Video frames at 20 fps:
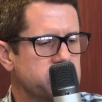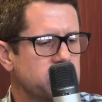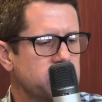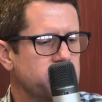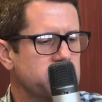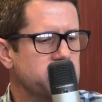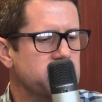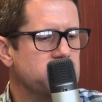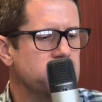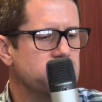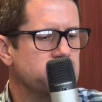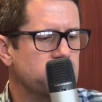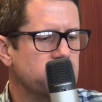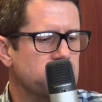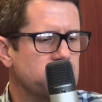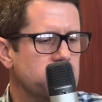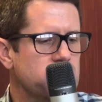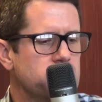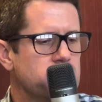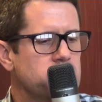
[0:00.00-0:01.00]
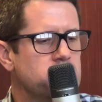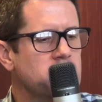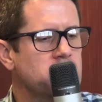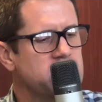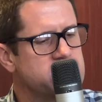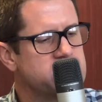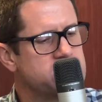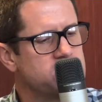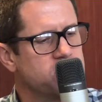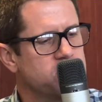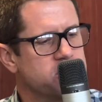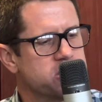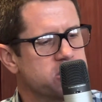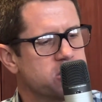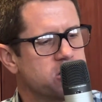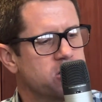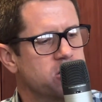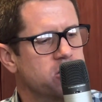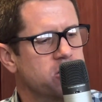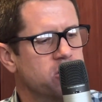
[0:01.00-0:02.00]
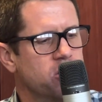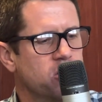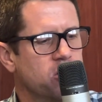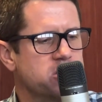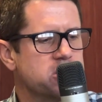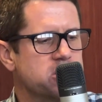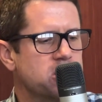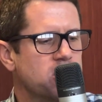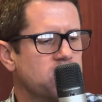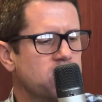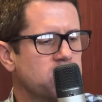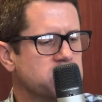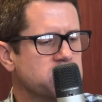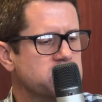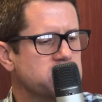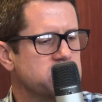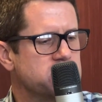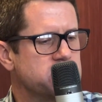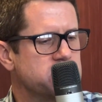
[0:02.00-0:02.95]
I mean, you've got much larger classes.